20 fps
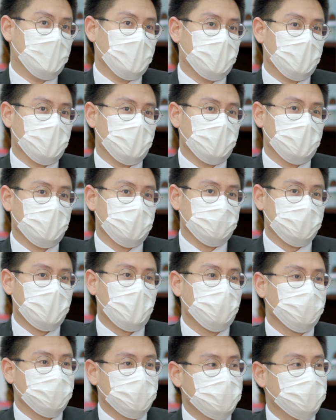
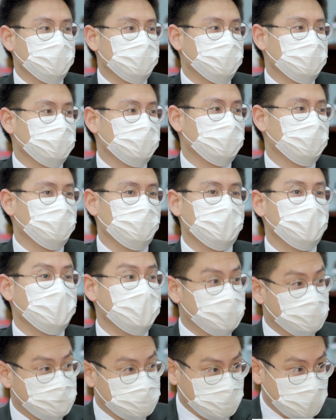Nowadays, with
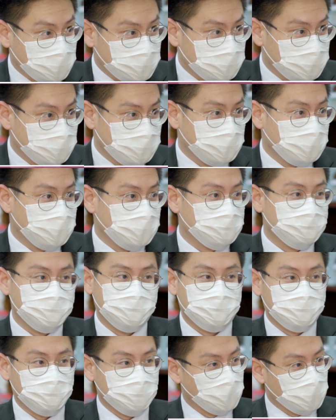internet, it's
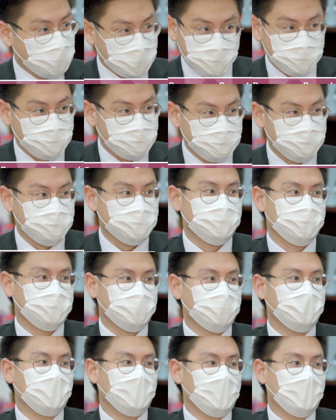so easy,
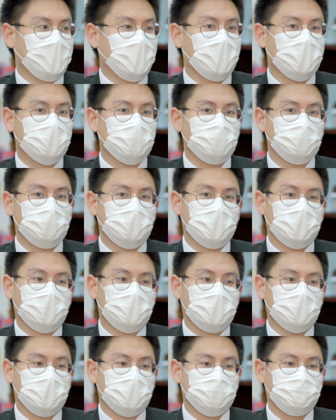and
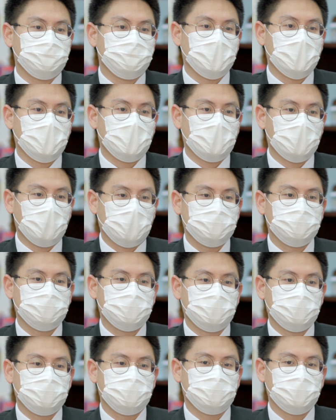lots
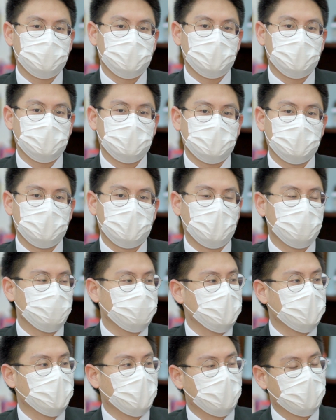of
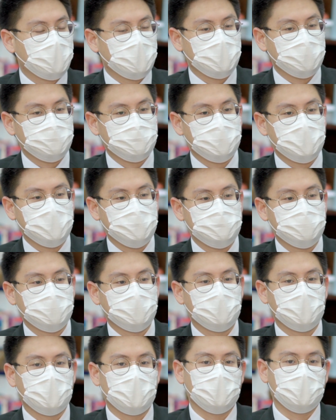government
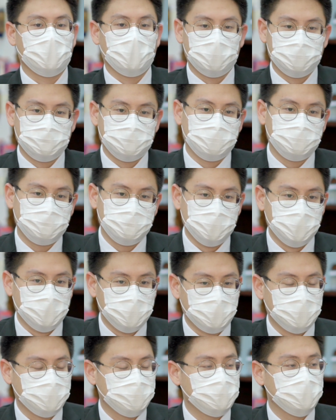organizations and lots of
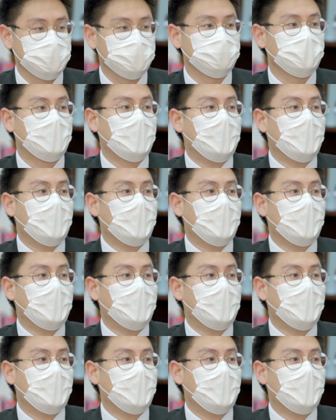universities,